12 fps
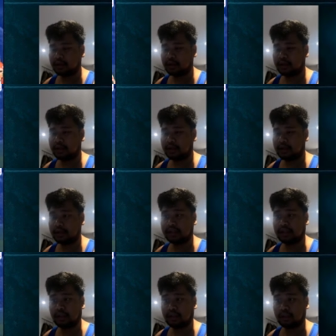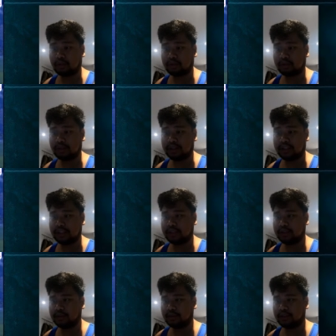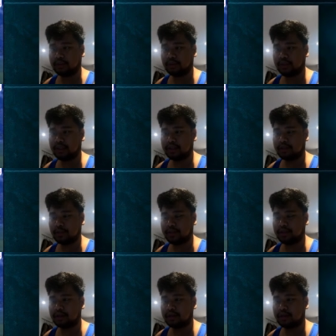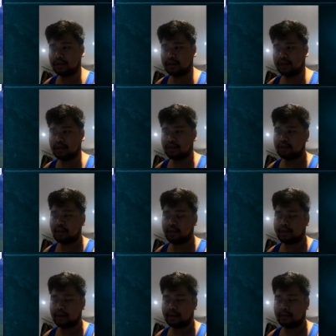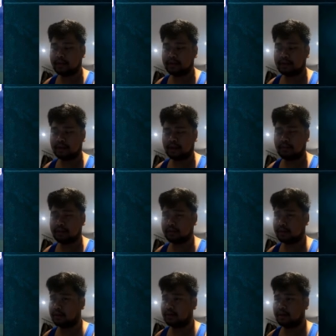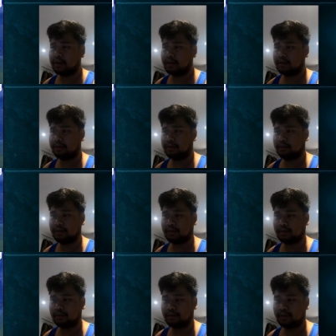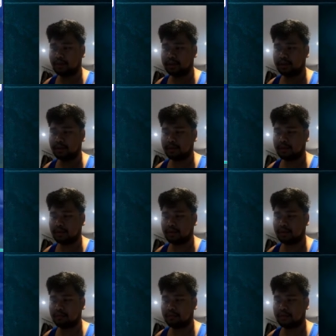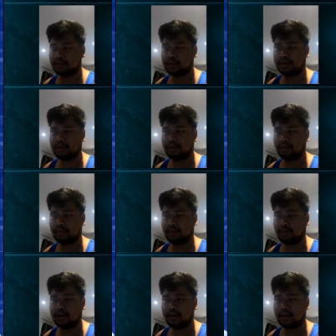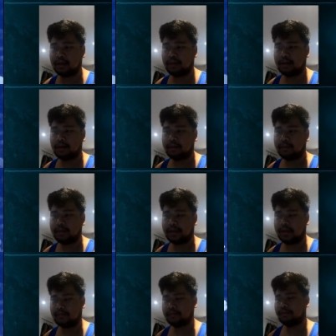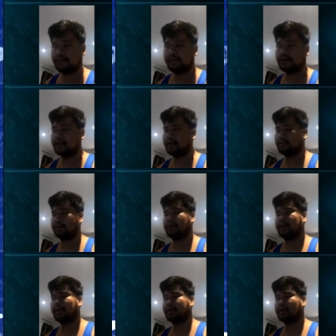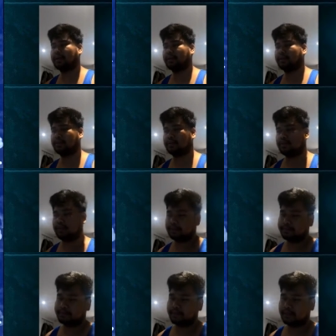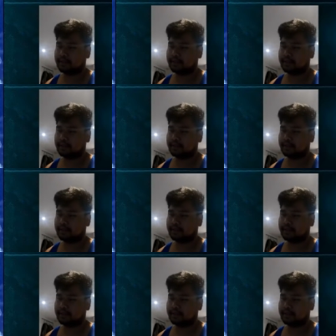and they don't shield, so I do win Switch. So one thing about this team as well, if you win Switch, most of the time you do win, but they have a Fire at the back, so this is gonna be pretty